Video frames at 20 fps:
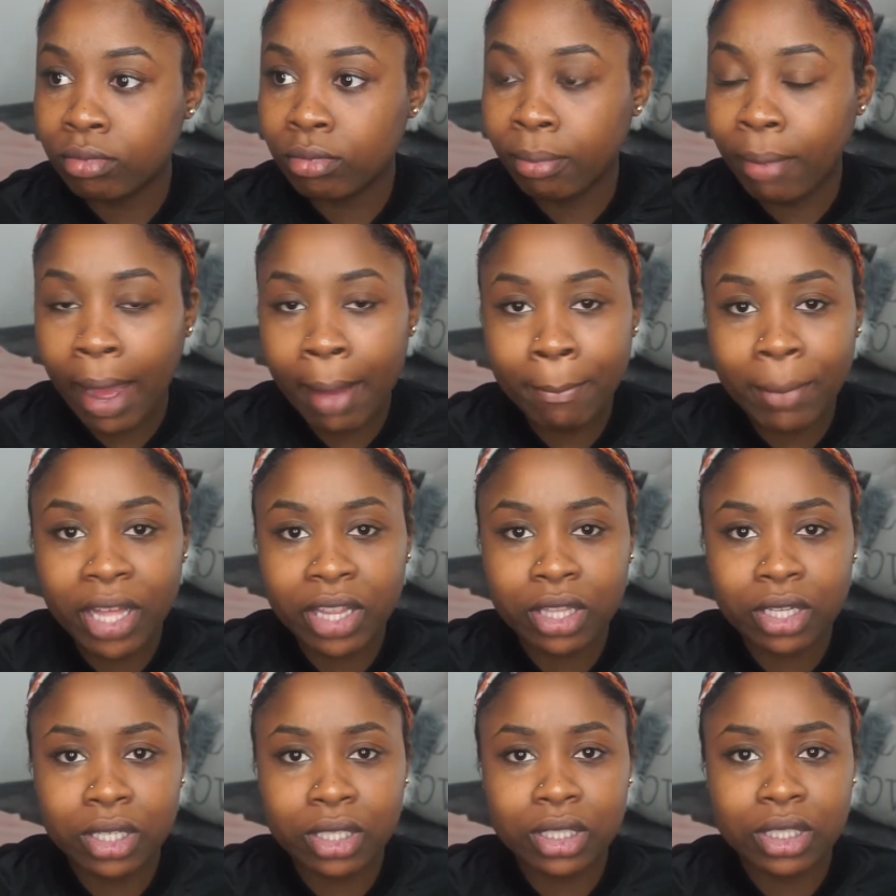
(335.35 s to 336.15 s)
my
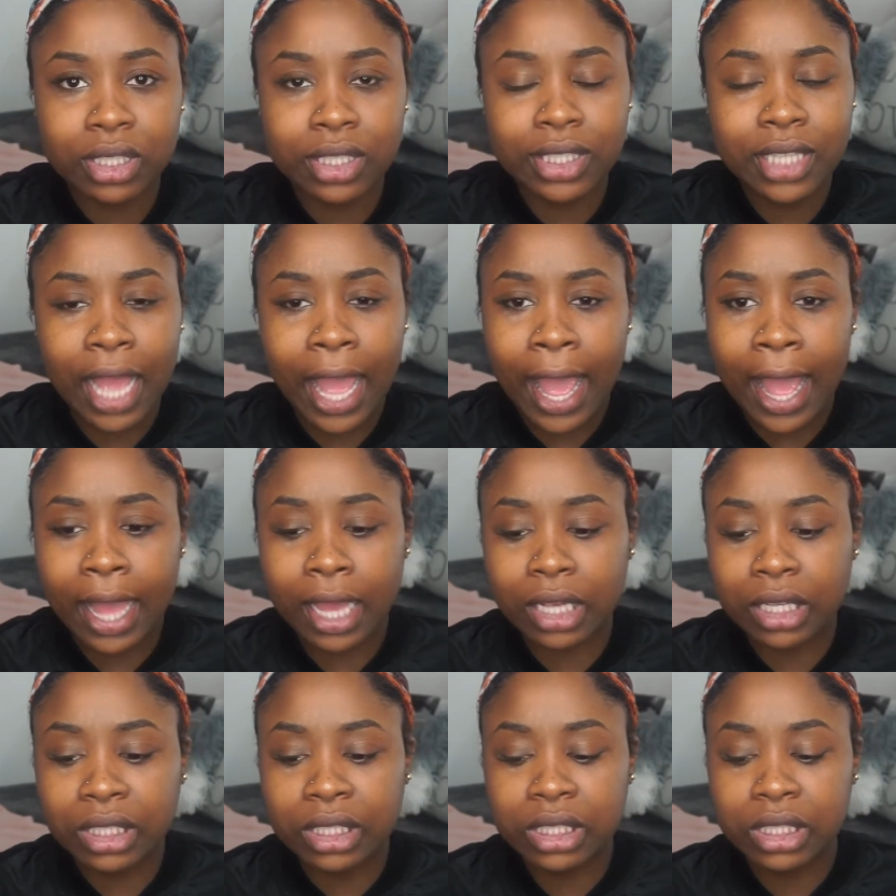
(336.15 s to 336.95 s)
mother's
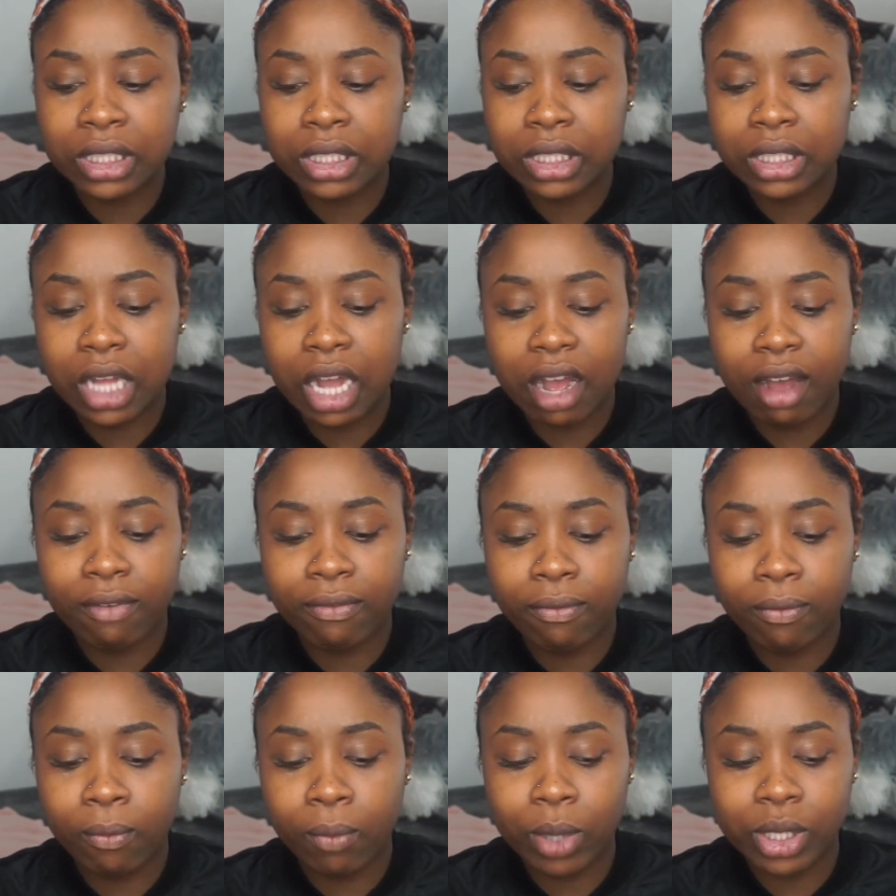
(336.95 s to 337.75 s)
tax
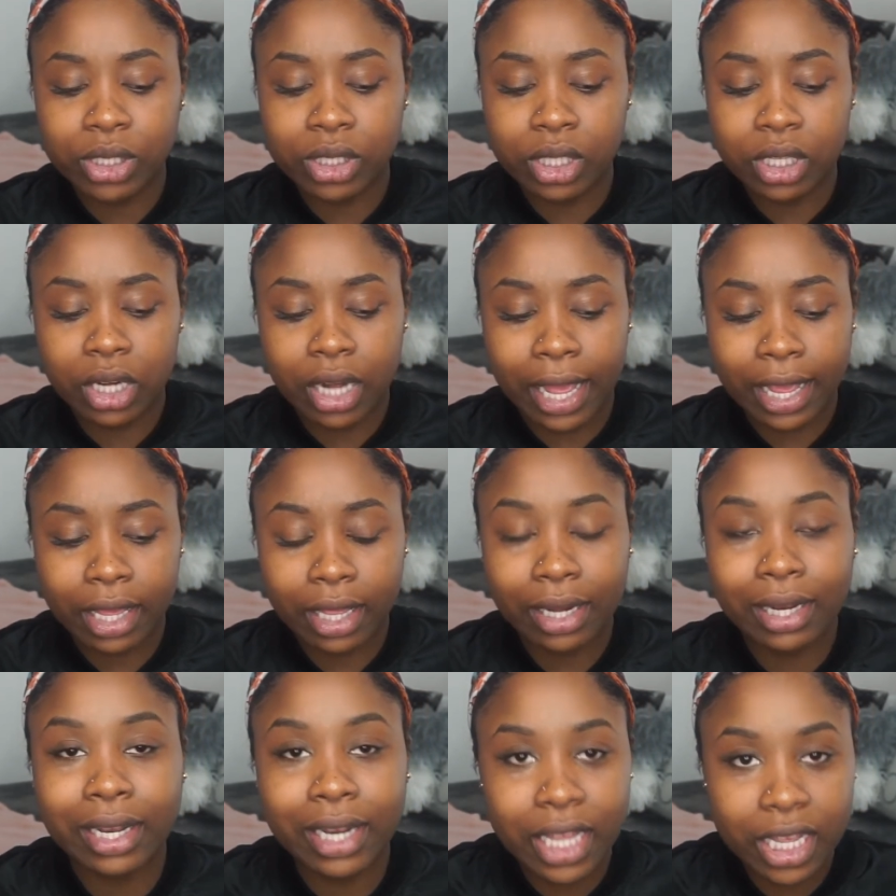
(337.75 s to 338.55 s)
stuff wasn't
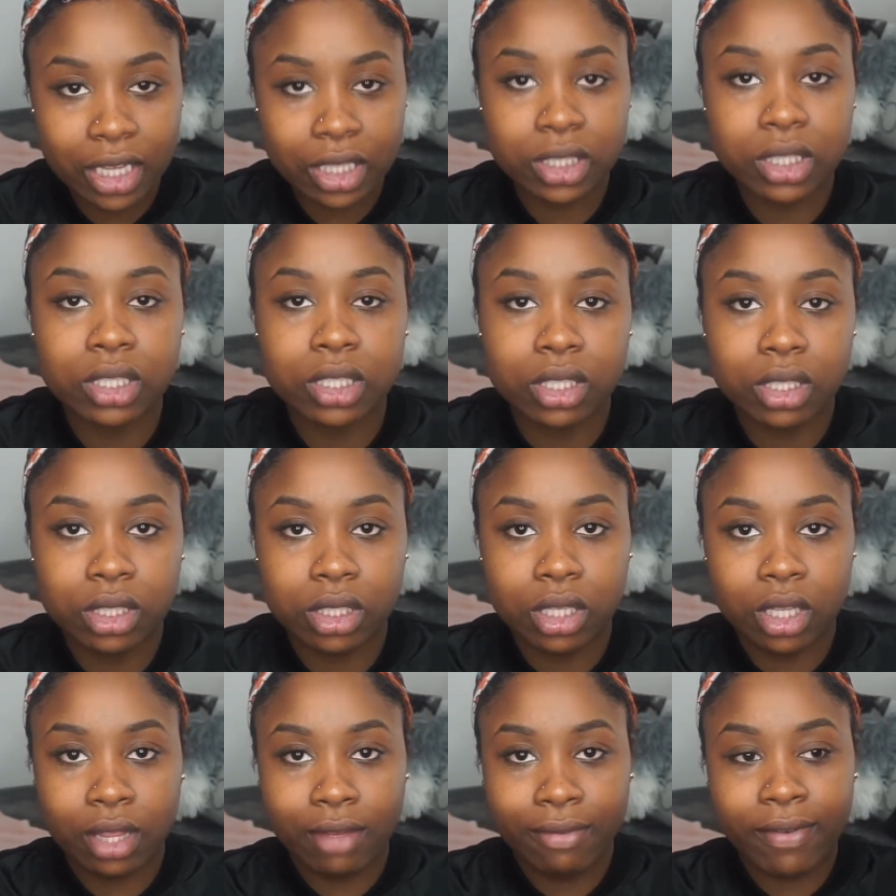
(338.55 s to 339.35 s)
like linked
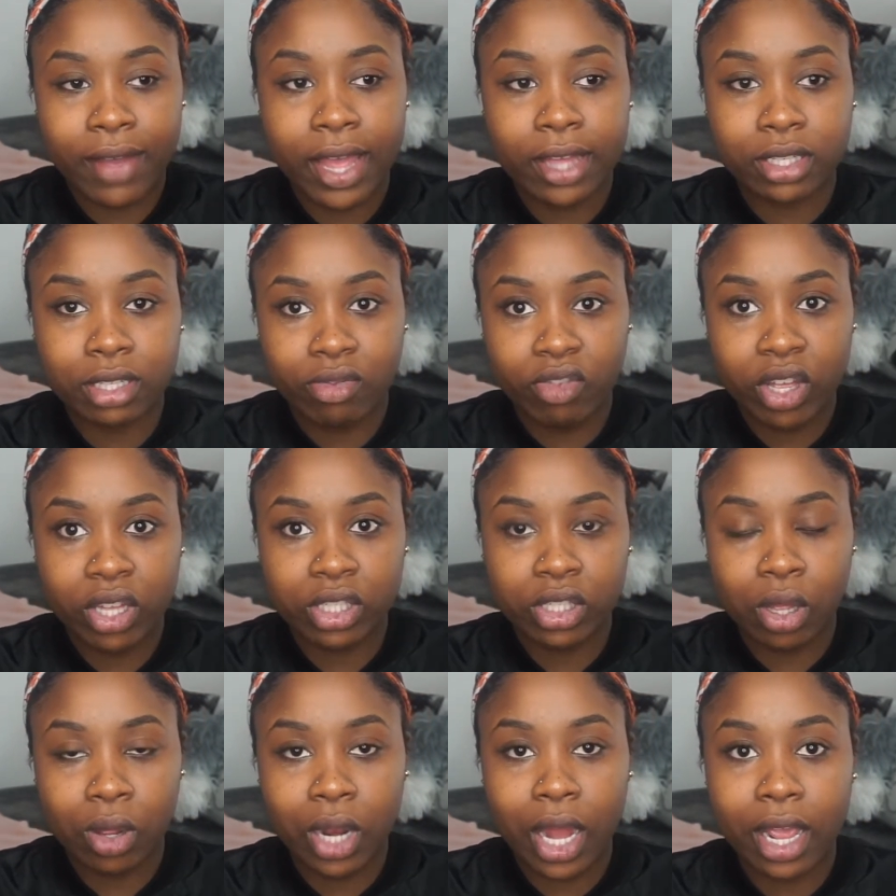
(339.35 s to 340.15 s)
to the FAFSA.
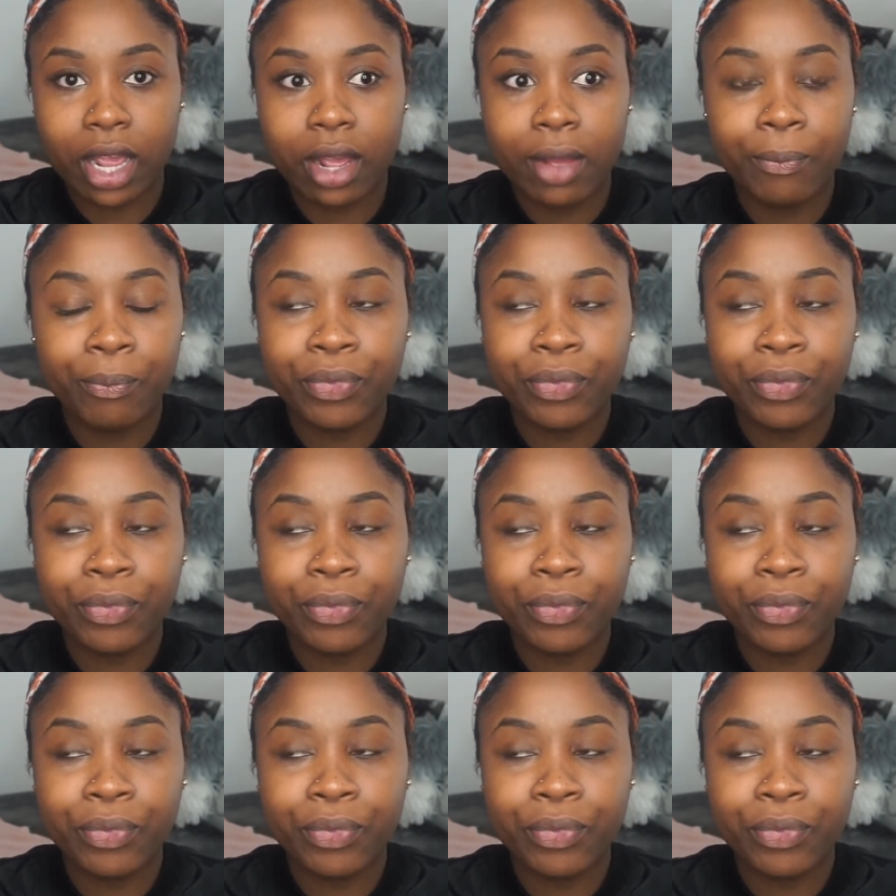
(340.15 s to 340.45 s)
So like